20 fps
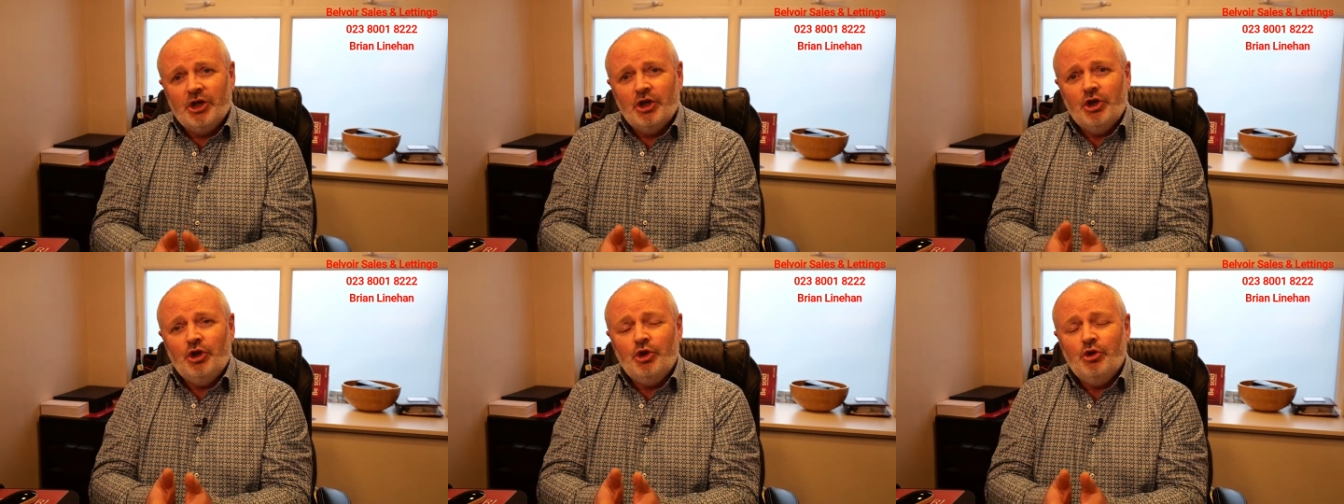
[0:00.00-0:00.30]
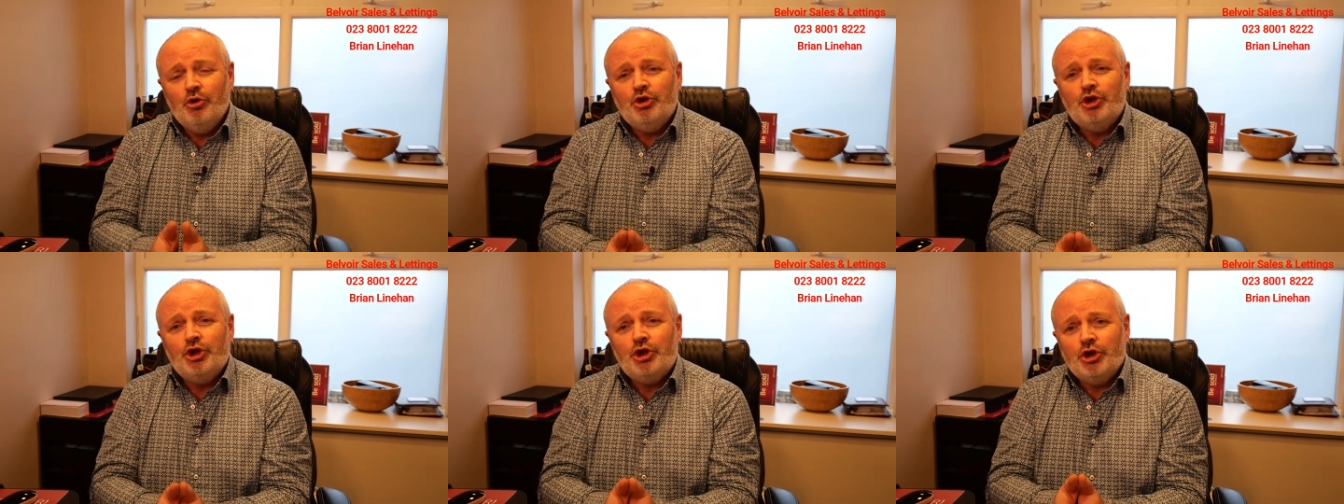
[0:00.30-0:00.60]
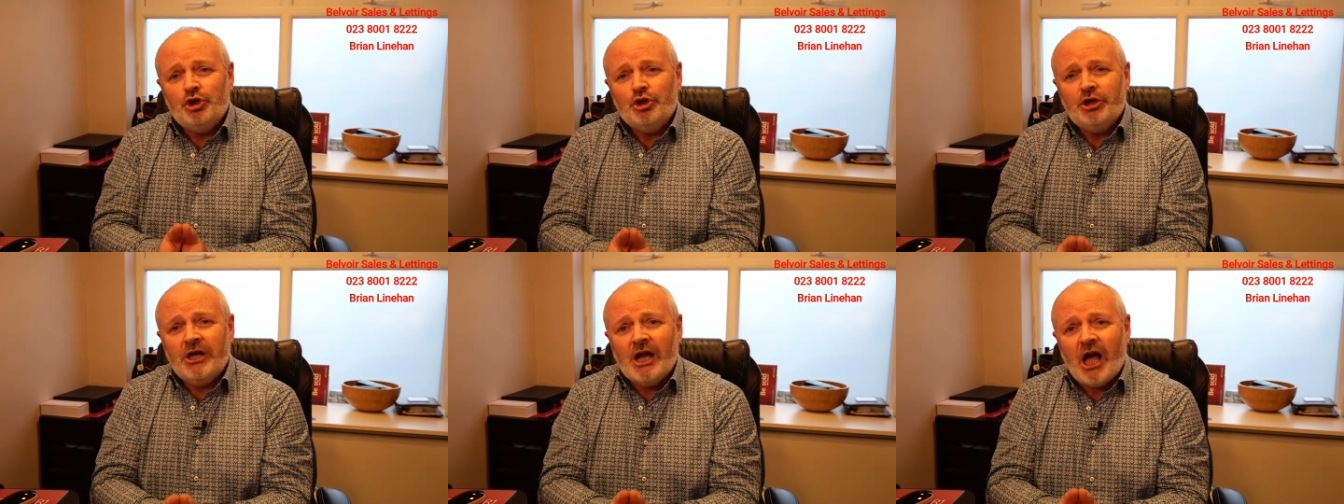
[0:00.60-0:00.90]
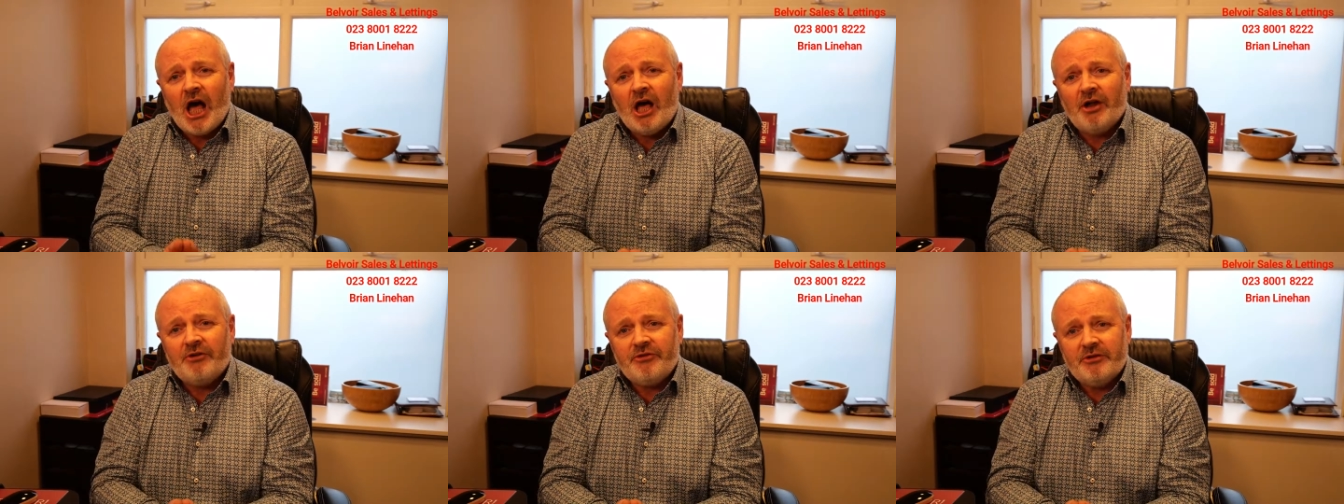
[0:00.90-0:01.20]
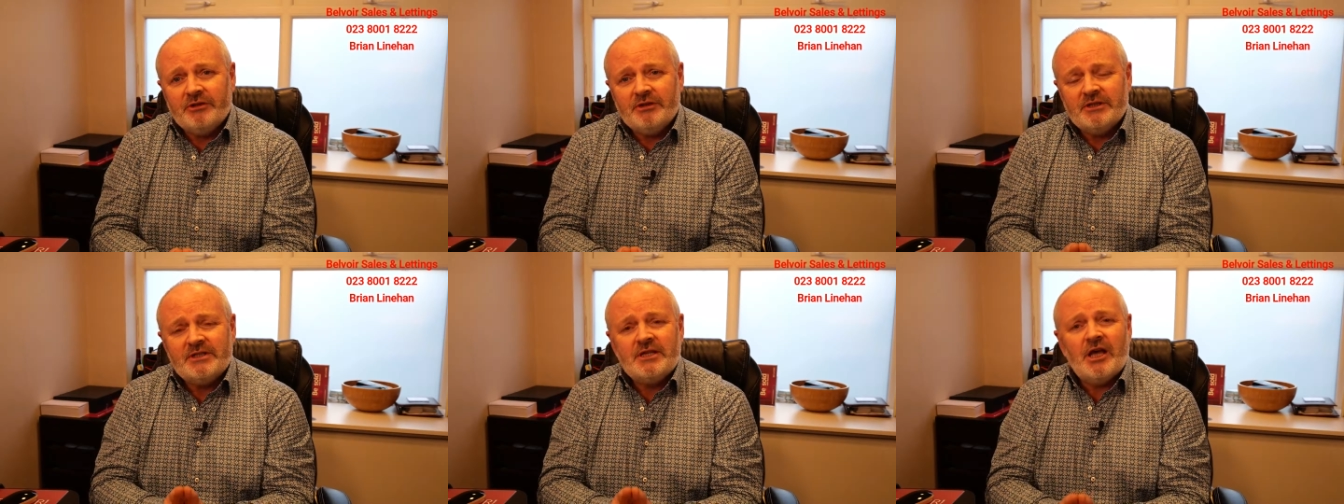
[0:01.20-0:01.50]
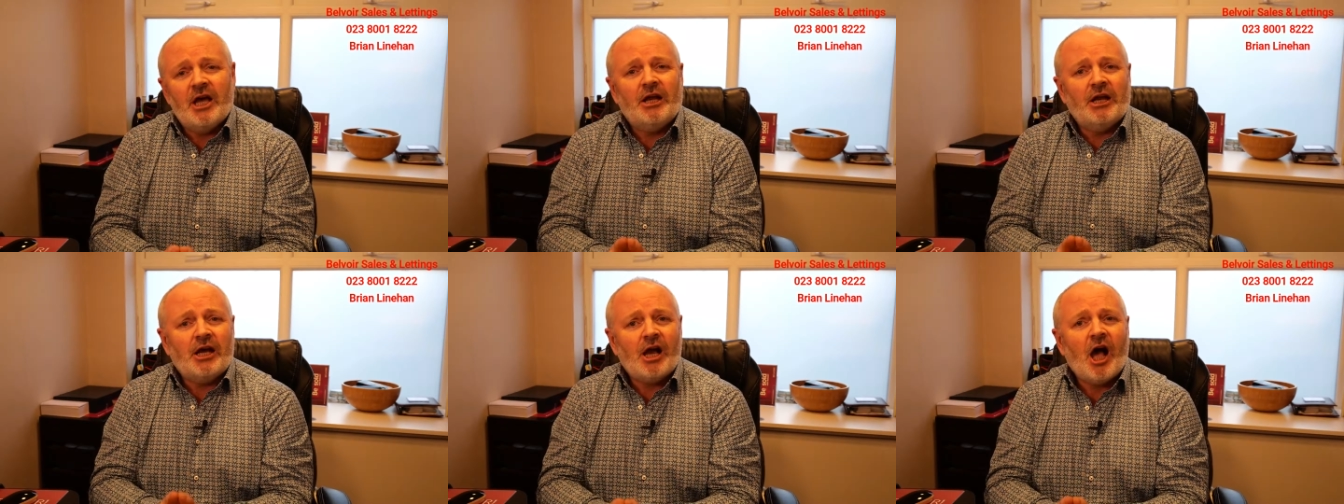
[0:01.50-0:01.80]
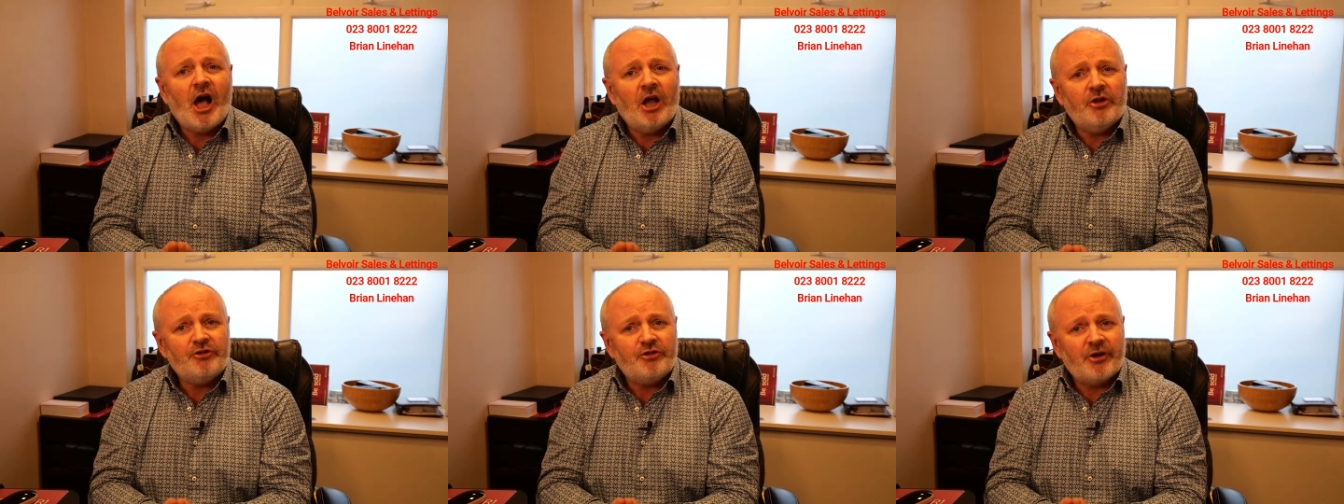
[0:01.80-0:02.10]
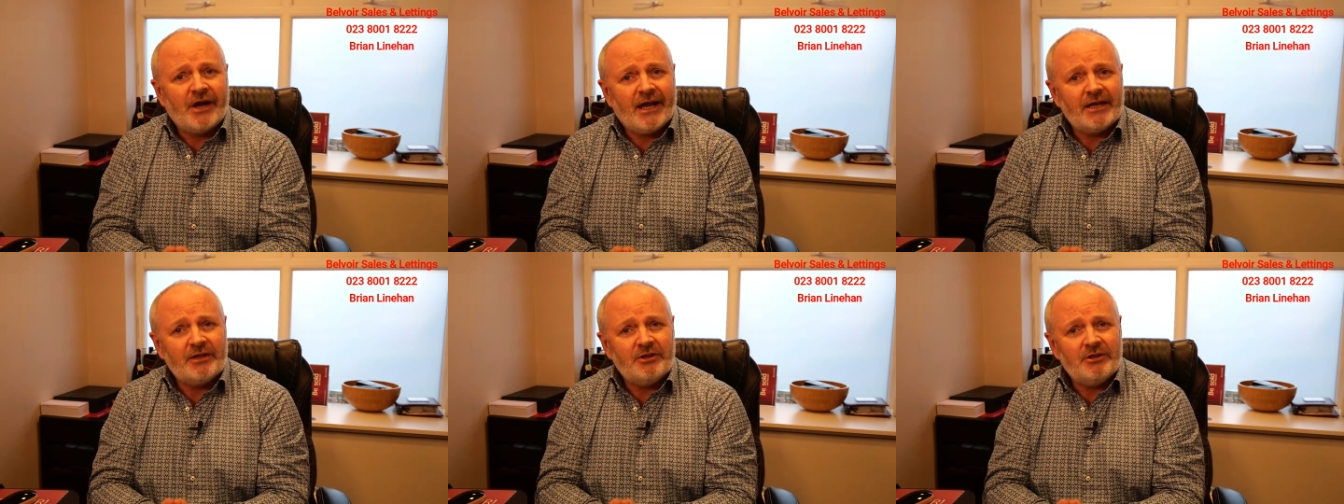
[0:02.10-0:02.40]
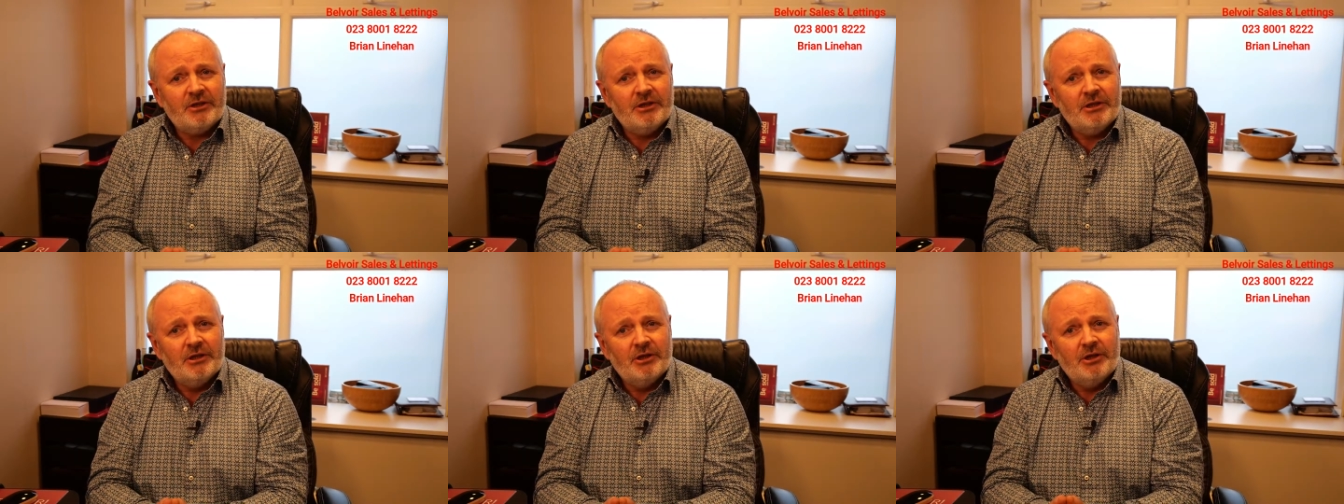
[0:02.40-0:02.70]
You should not sign a contract